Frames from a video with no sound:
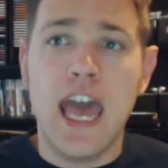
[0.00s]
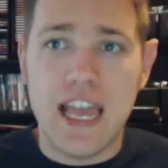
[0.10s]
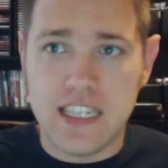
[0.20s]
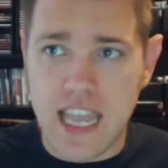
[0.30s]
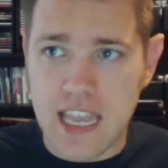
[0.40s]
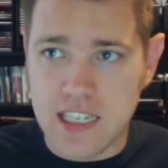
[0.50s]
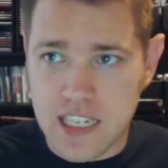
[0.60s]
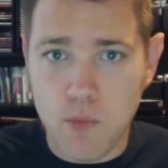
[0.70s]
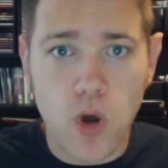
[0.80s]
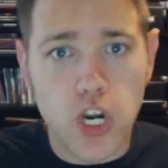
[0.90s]
Has
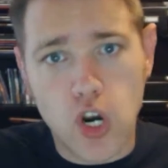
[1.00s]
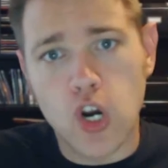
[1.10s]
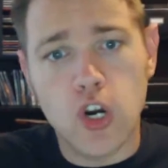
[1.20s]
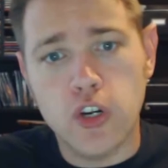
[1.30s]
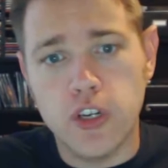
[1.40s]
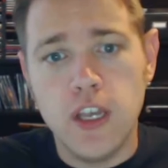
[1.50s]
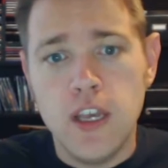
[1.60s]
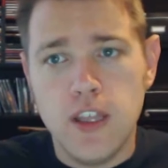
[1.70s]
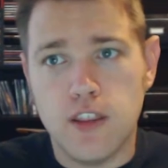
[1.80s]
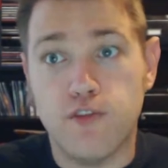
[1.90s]
someone earned
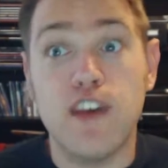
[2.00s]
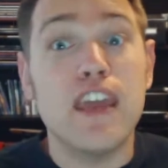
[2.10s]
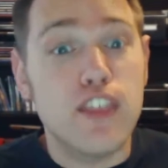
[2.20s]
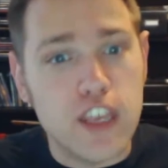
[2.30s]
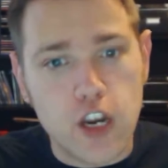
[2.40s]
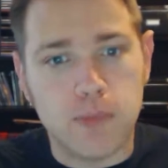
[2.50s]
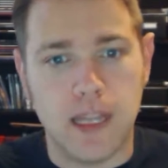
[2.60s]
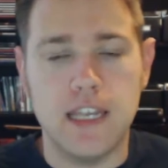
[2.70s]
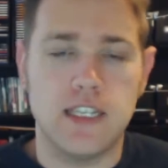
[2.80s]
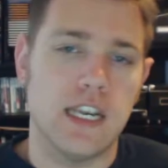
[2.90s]
the faith that you're
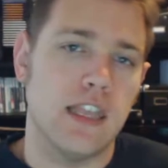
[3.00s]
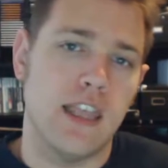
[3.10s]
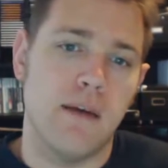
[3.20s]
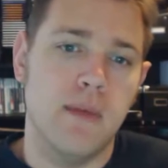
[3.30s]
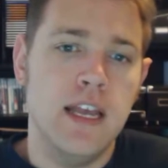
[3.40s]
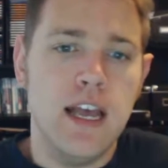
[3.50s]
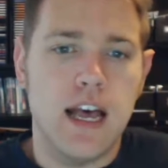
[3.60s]
placing in them?